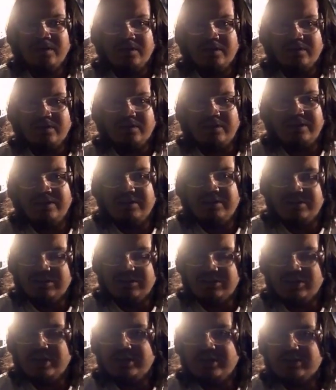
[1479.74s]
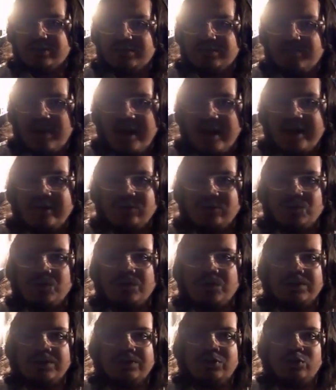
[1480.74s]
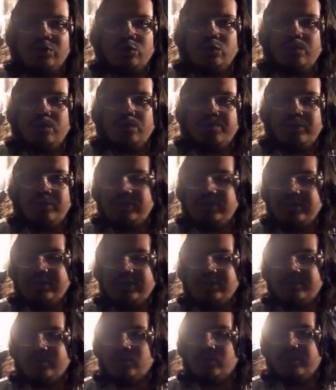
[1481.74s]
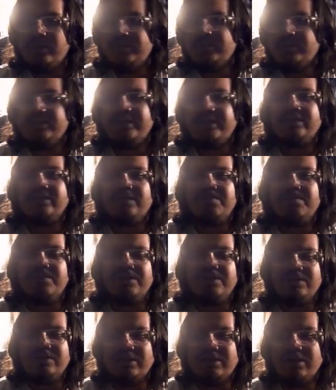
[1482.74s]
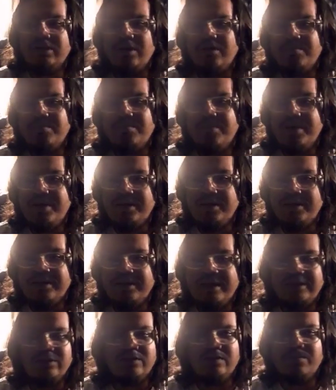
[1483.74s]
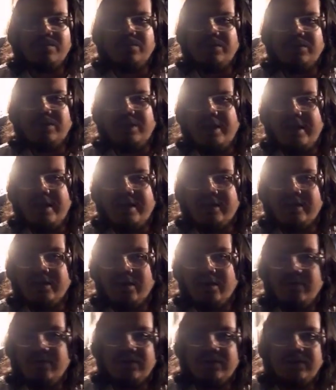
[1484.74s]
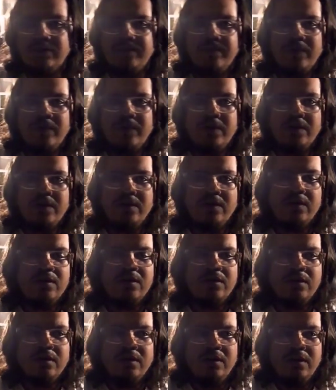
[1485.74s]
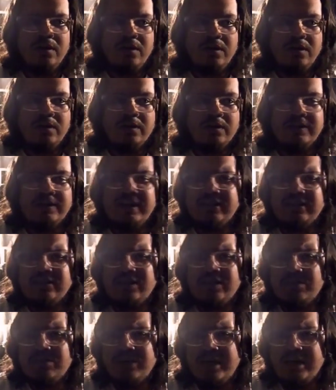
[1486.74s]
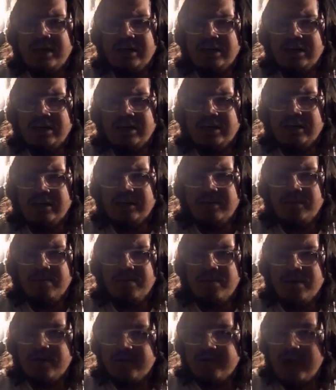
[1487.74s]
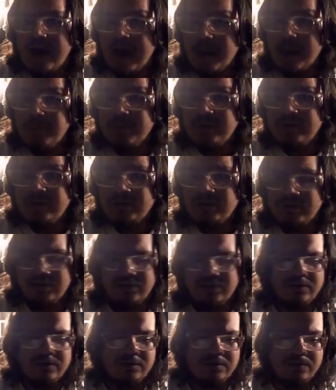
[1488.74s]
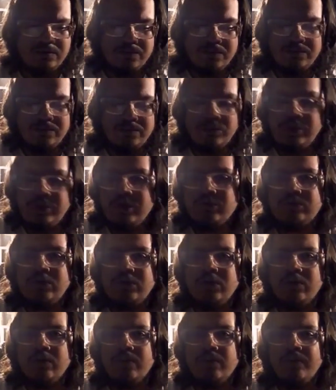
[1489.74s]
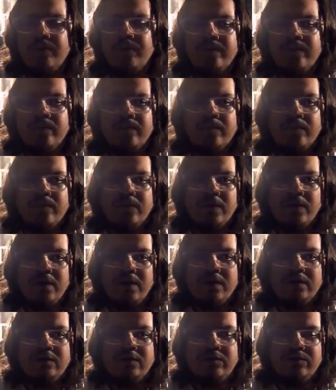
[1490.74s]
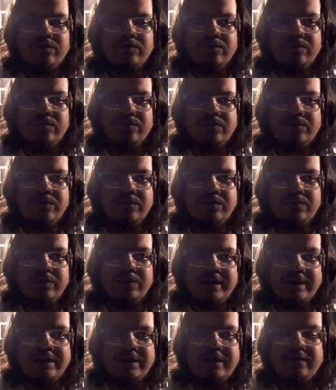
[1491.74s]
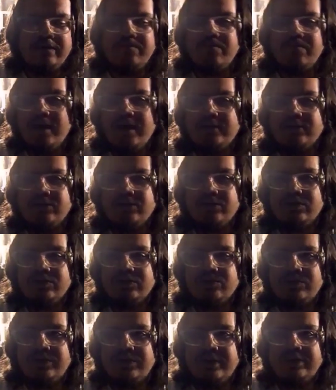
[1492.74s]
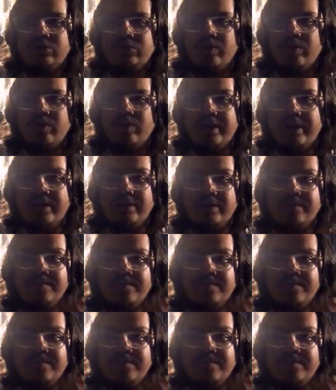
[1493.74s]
they need to change their password. It's too predictable. One of these days somebody's going to come in and that's going to be the end of it. Is that something that may have happened? We don't know. Do they keep monsters when they train